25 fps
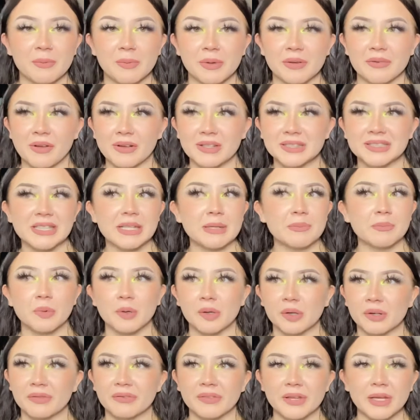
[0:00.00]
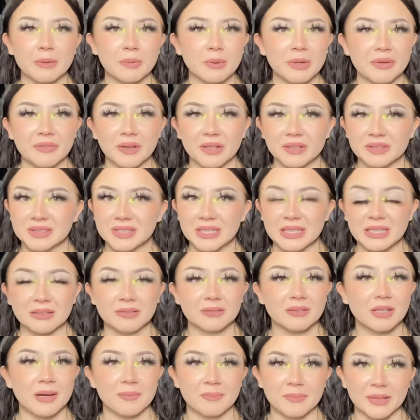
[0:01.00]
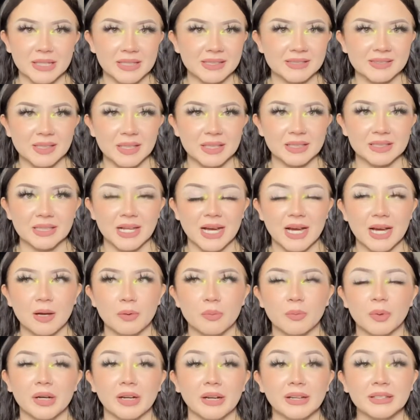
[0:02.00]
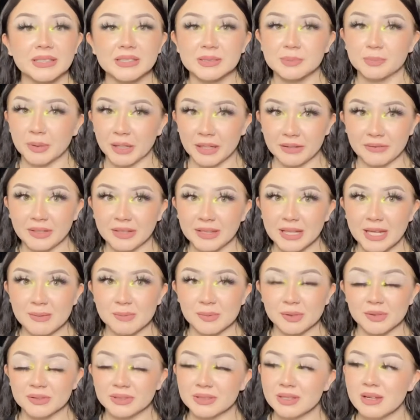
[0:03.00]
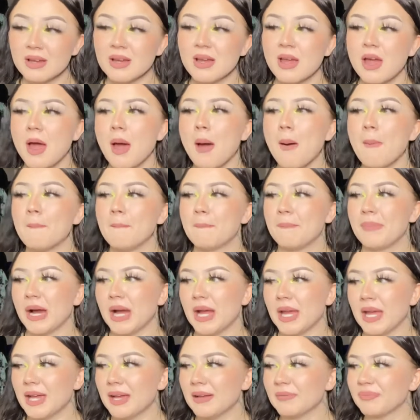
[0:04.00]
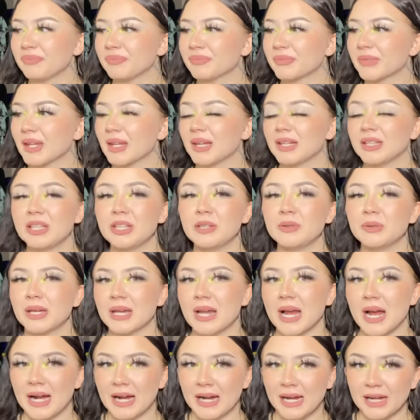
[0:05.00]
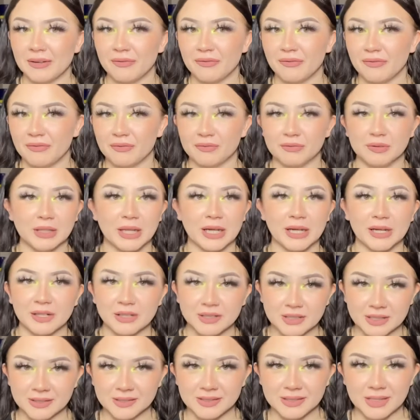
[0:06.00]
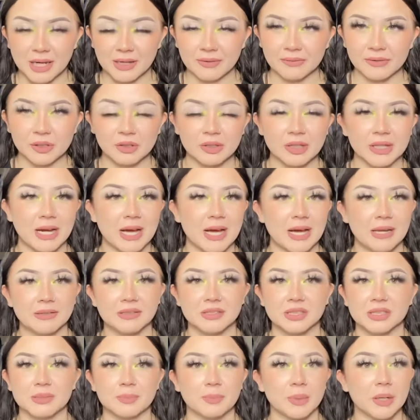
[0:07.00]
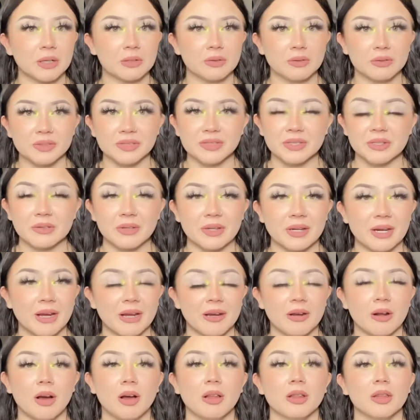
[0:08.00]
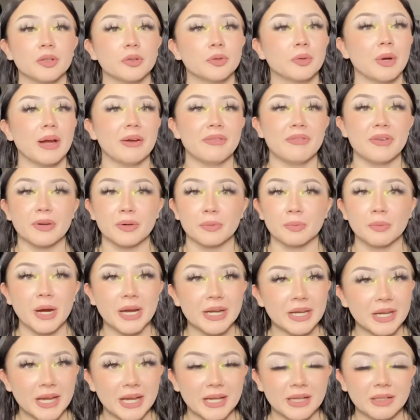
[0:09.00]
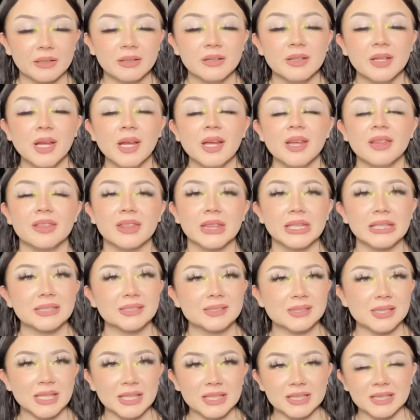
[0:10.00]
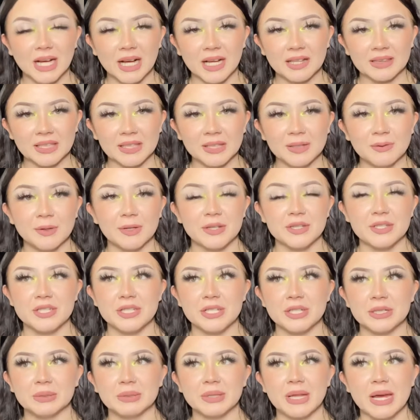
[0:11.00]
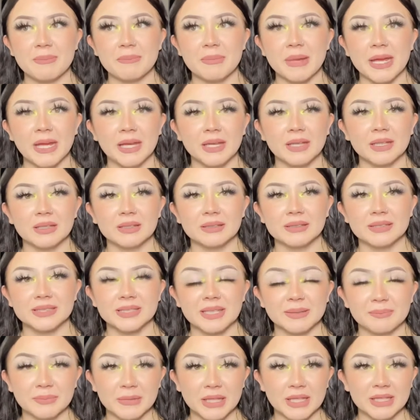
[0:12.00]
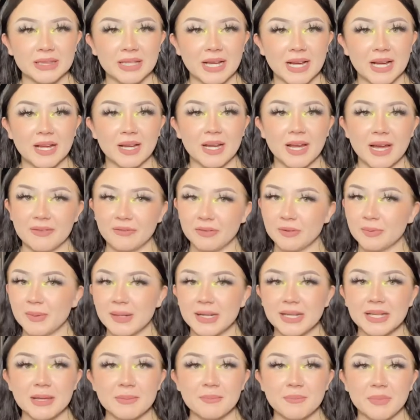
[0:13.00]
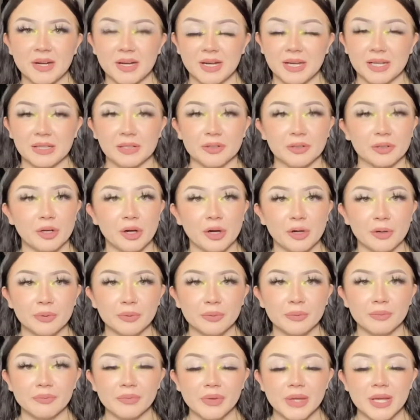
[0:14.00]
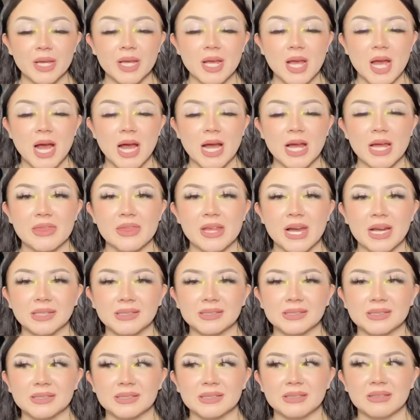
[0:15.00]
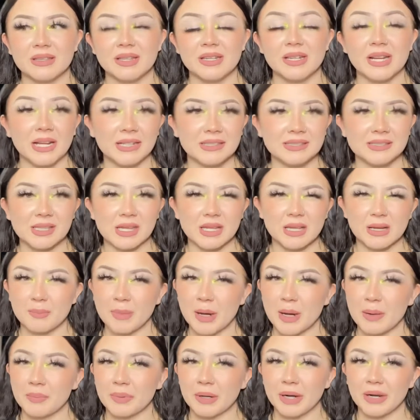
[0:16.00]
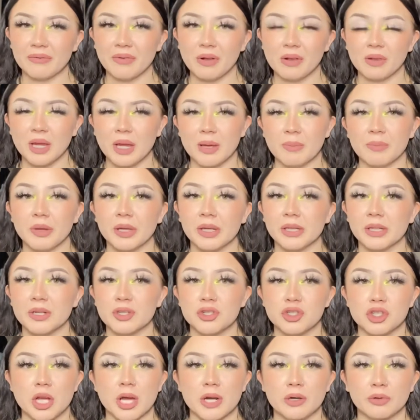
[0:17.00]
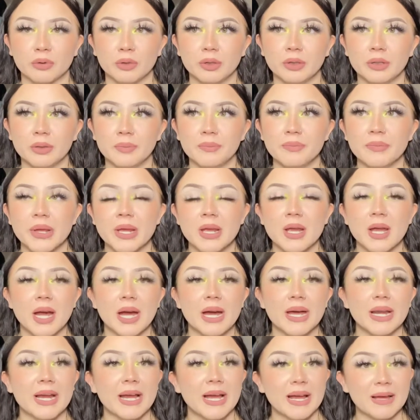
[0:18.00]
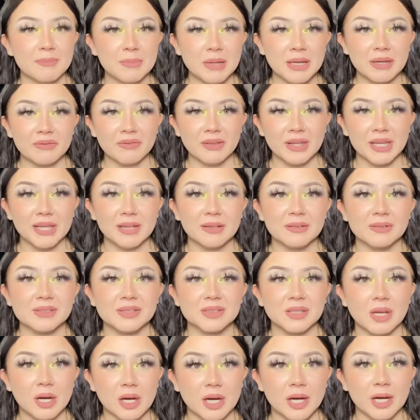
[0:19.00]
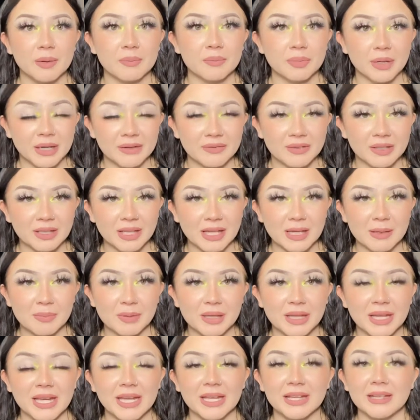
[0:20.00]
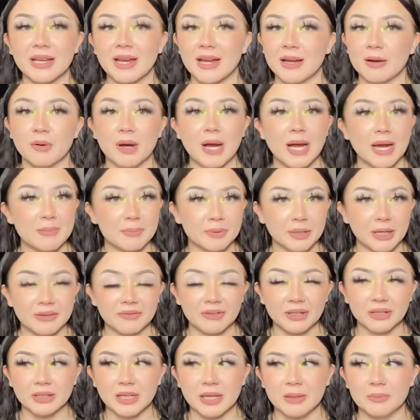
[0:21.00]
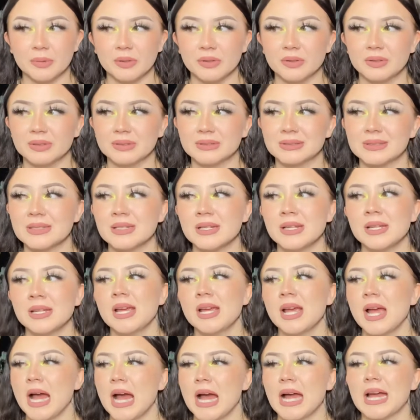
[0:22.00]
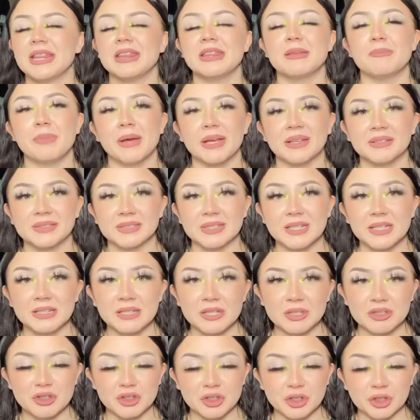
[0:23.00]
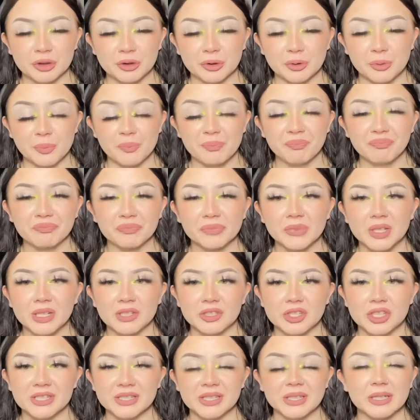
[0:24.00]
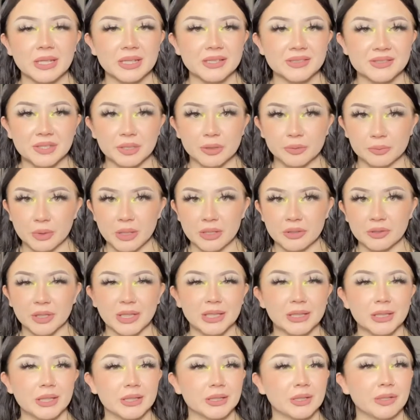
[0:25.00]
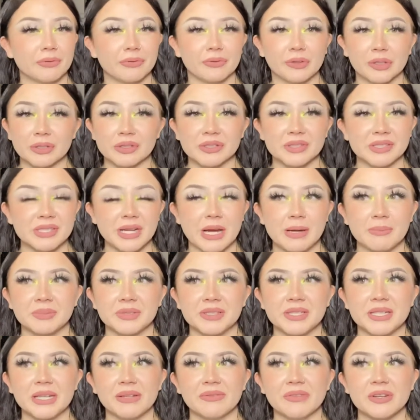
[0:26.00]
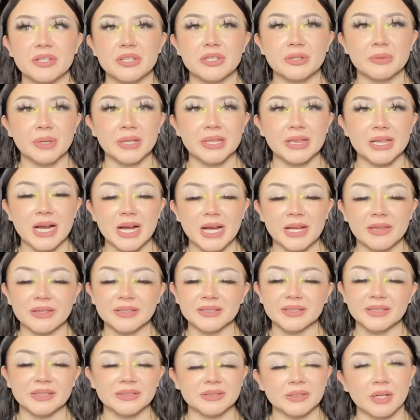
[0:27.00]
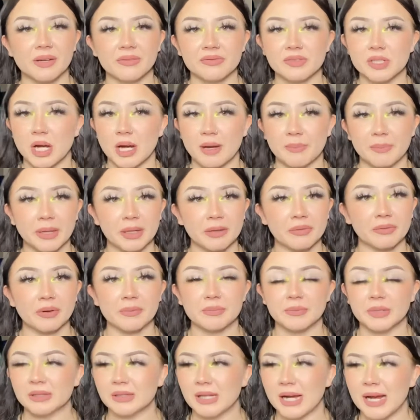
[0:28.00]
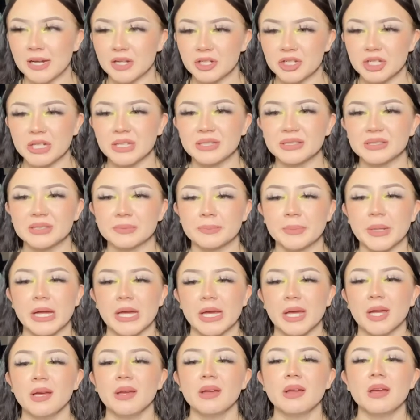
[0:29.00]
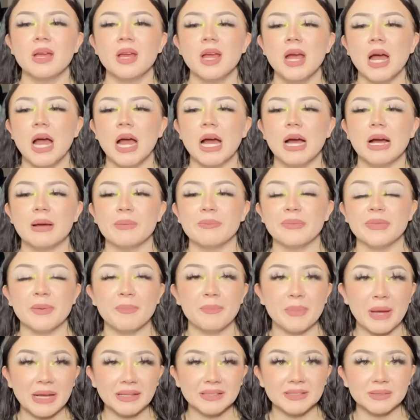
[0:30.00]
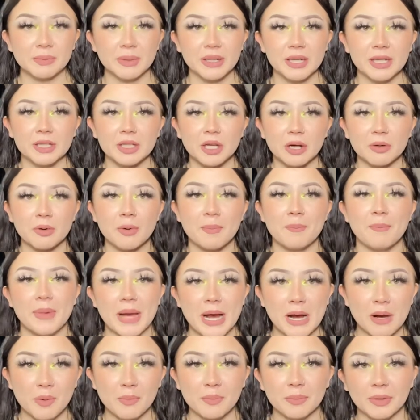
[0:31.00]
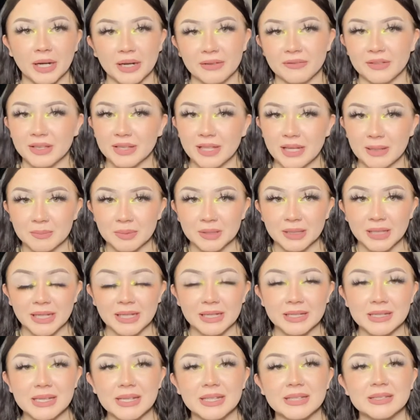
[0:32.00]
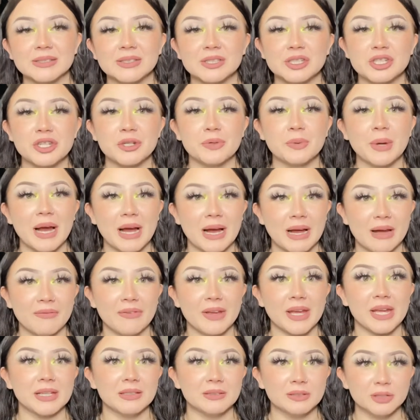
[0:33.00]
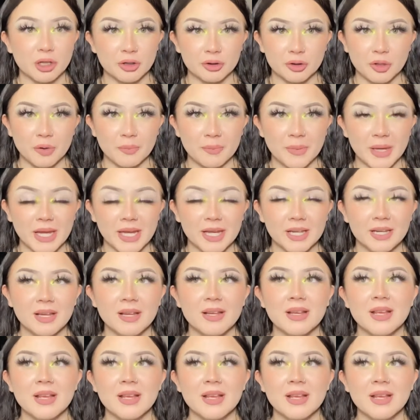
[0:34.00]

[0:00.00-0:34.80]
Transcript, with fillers: We've all seen Morphe, we've all seen companies like that where it's private labeled. But you can add flair to stuff. You could add sparkles, you could add holographic writing, things like that that you could do that make something that everybody can buy your own. And that's the nice thing about private labeling in general. And I have made videos on private labeling, how I private labeled, and the best thing to do, just in case you're wondering, like the first steps to even doing that, this is off topic from the lashes, but um, the best way to go about private labeling is to have a logo made.